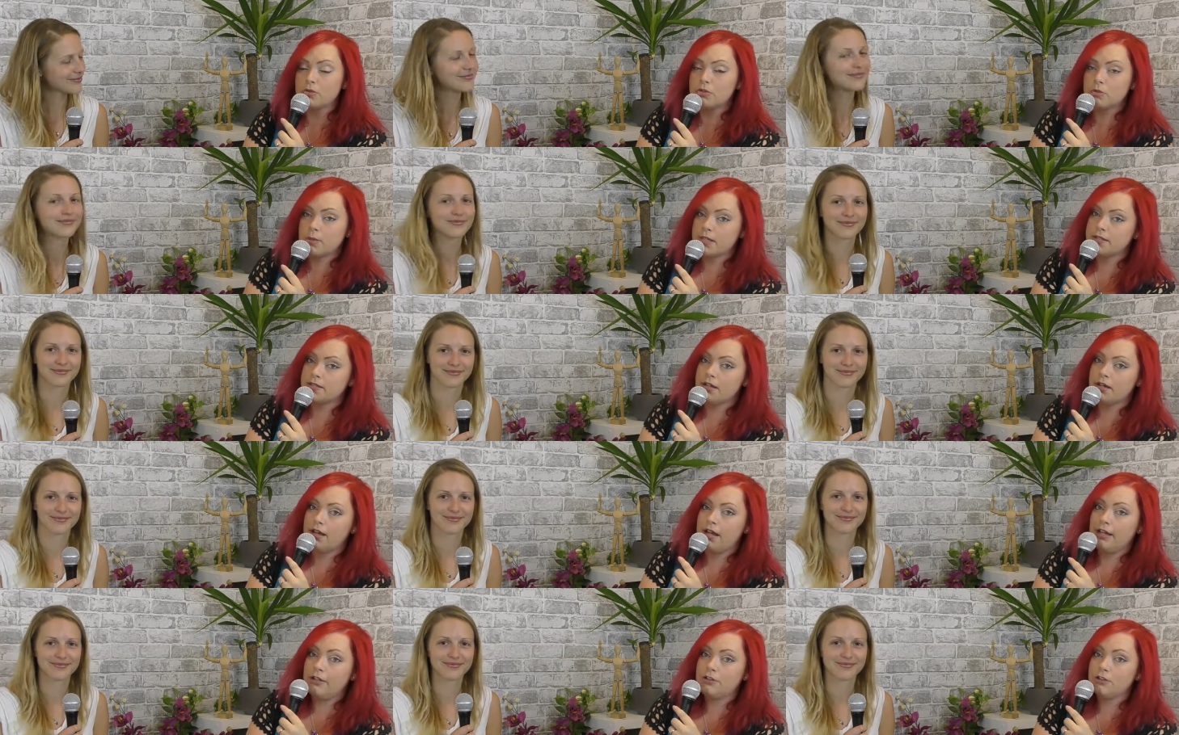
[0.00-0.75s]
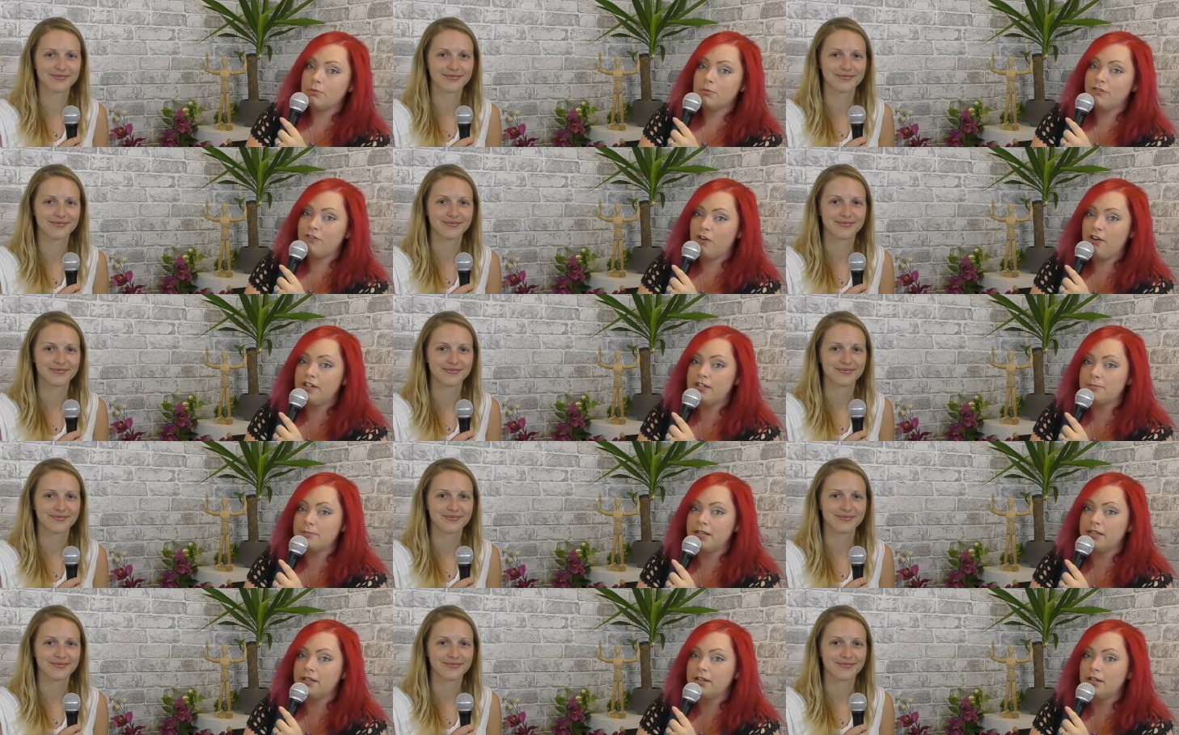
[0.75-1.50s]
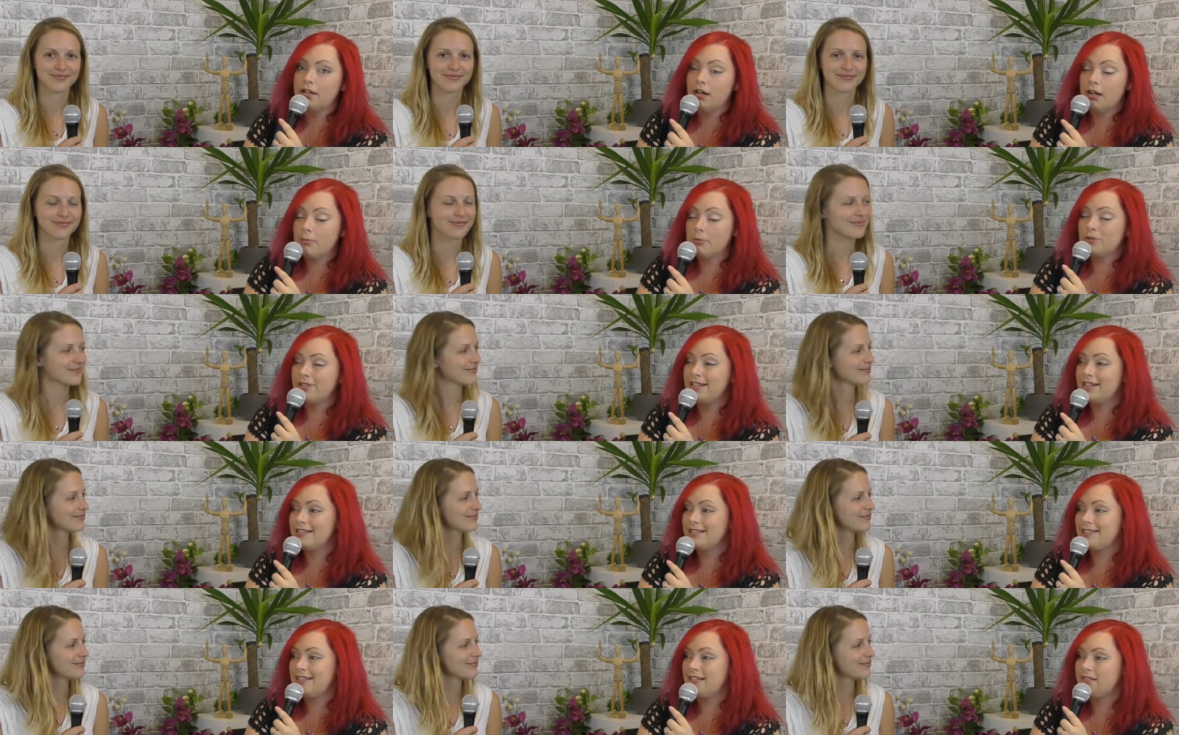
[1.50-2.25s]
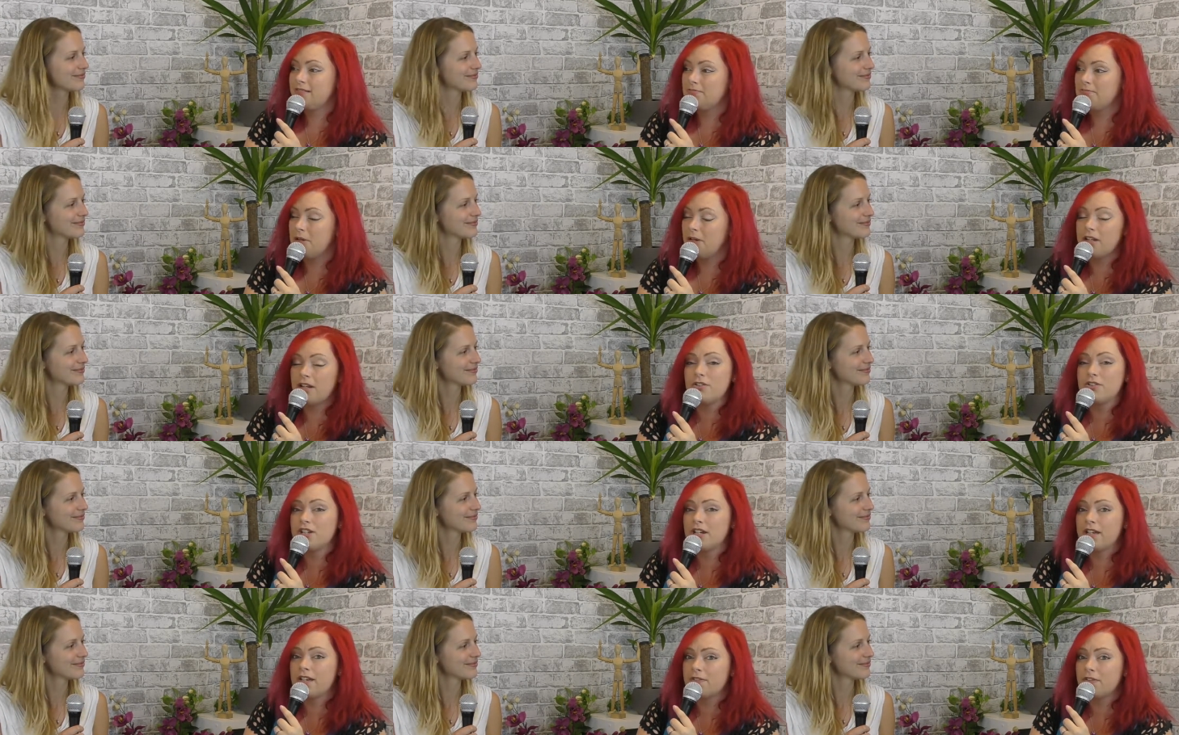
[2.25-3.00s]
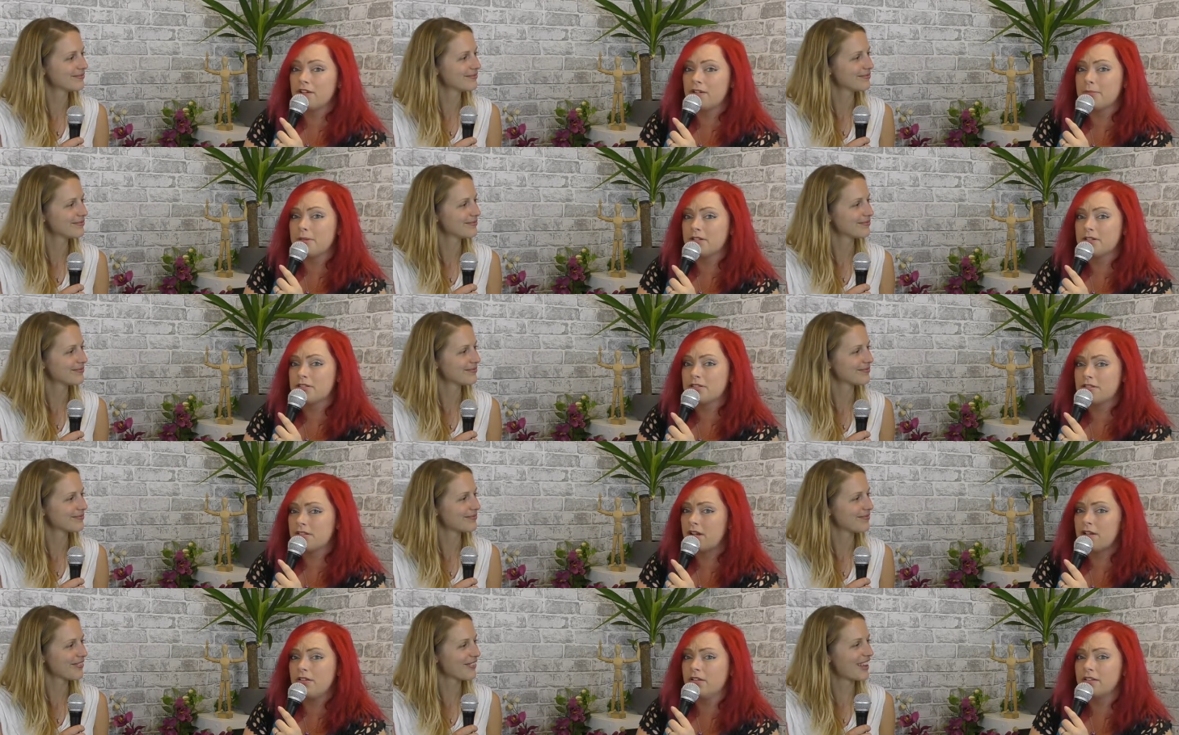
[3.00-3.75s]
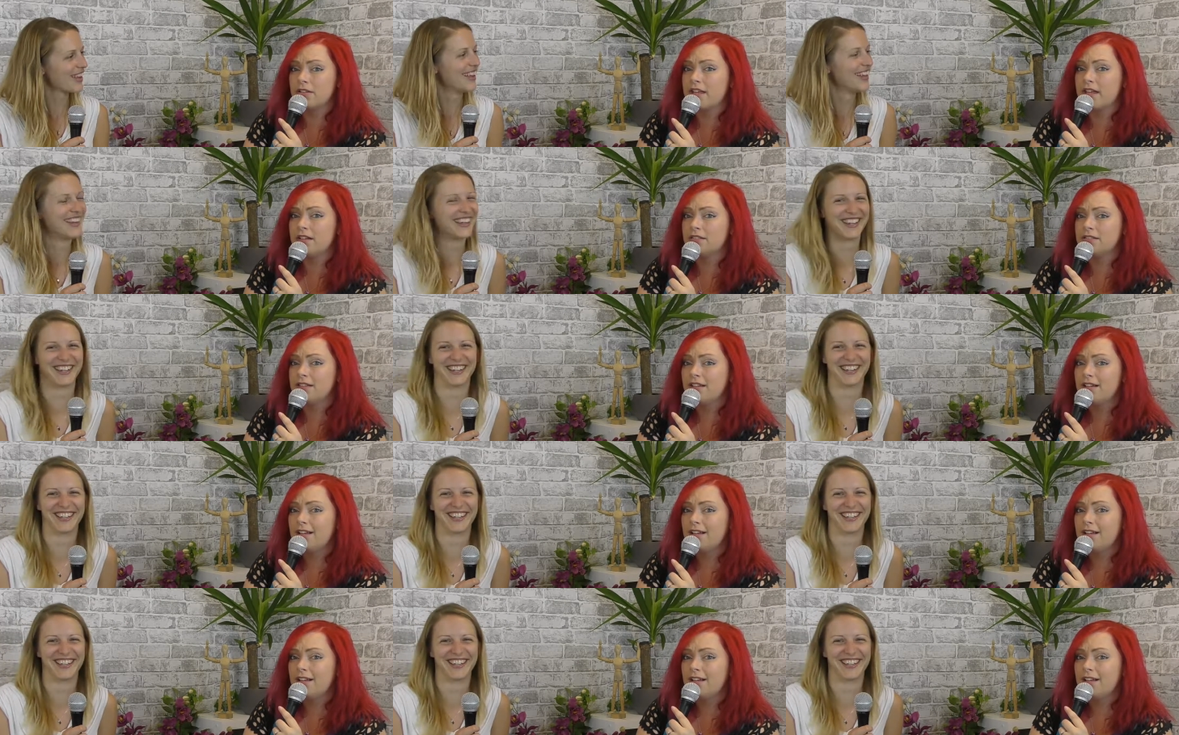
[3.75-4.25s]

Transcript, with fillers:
Speaker 1: or Twitter, and you will find me. I'm on LinkedIn, but I don't check it very much, so don't look there.